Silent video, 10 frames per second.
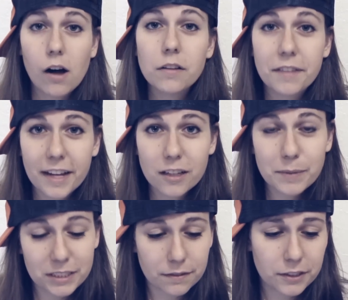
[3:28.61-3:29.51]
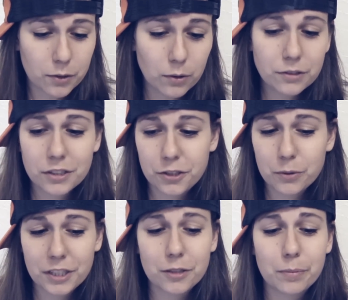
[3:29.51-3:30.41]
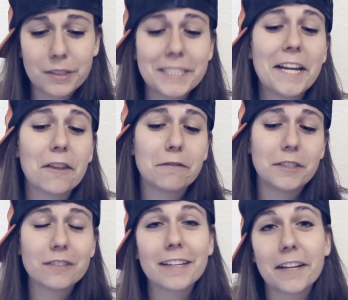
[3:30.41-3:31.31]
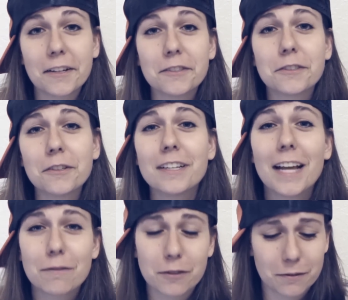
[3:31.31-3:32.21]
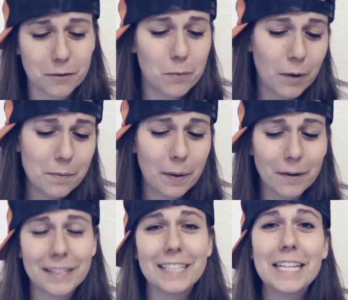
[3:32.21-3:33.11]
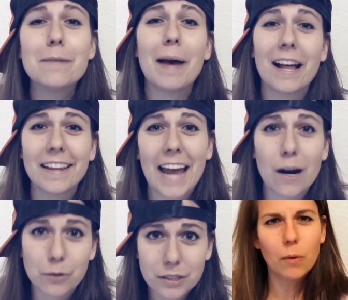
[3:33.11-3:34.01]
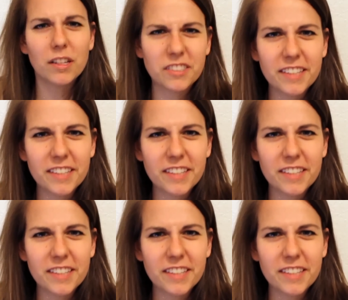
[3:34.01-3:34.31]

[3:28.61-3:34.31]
All of the elements of this whole situation put together feels like a concerted effort from one party to keep Ali out. Well